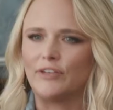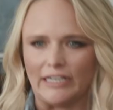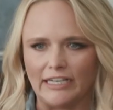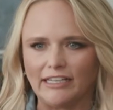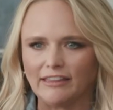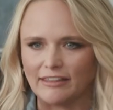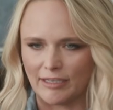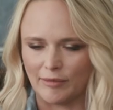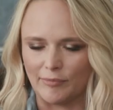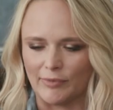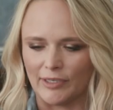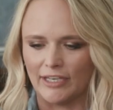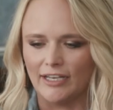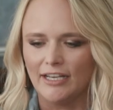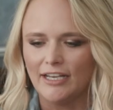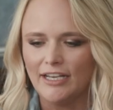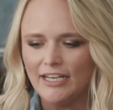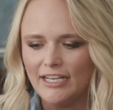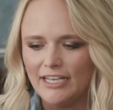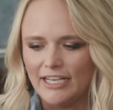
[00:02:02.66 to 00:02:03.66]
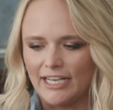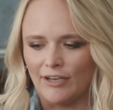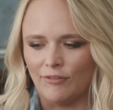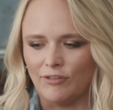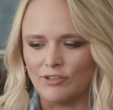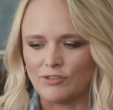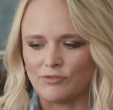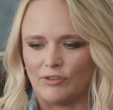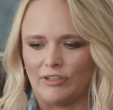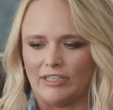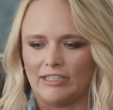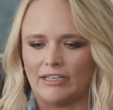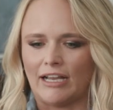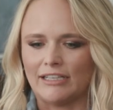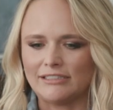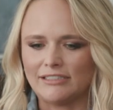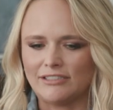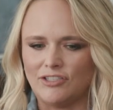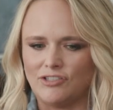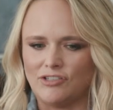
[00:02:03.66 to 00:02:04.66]
for anything, but it was really
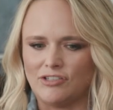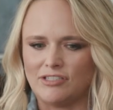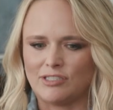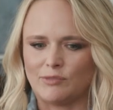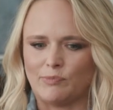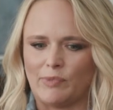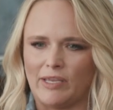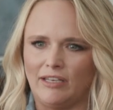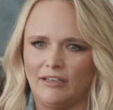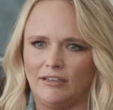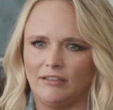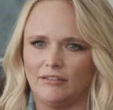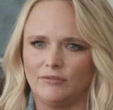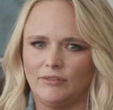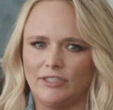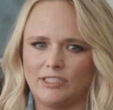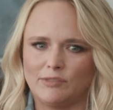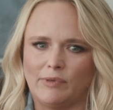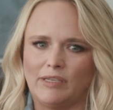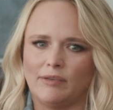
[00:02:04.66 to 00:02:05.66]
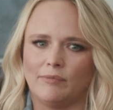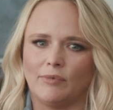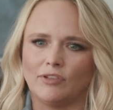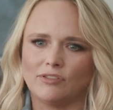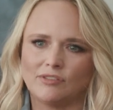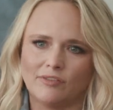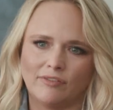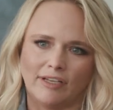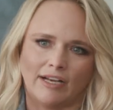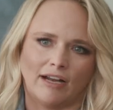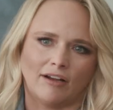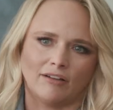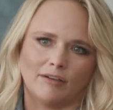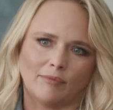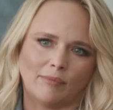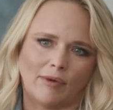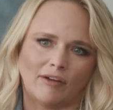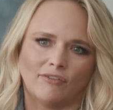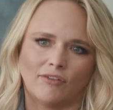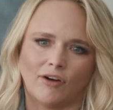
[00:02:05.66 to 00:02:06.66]
nice to just spend, we spent most of it out
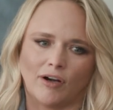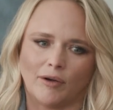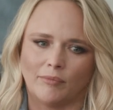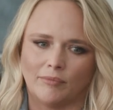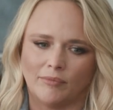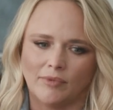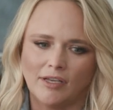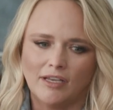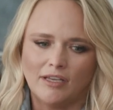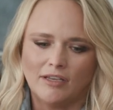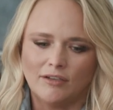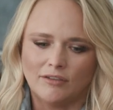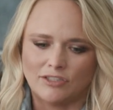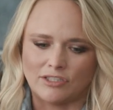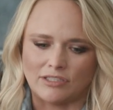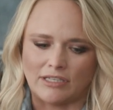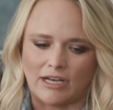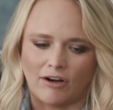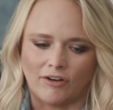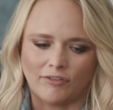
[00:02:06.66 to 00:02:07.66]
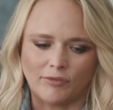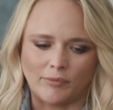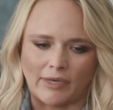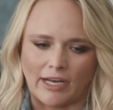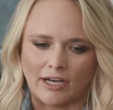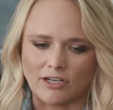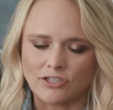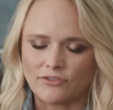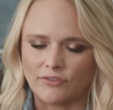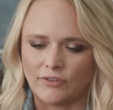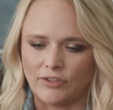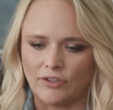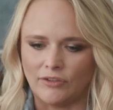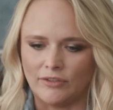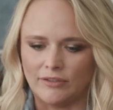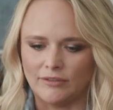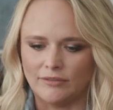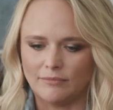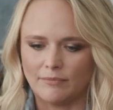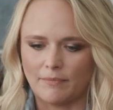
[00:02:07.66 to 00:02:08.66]
at my farm, just an hour from Nashville,
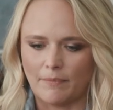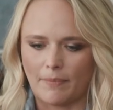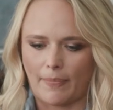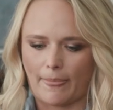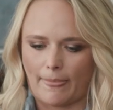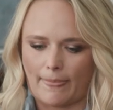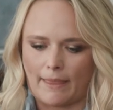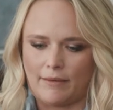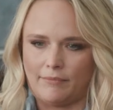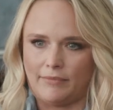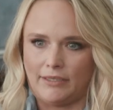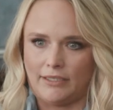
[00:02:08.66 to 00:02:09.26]
and I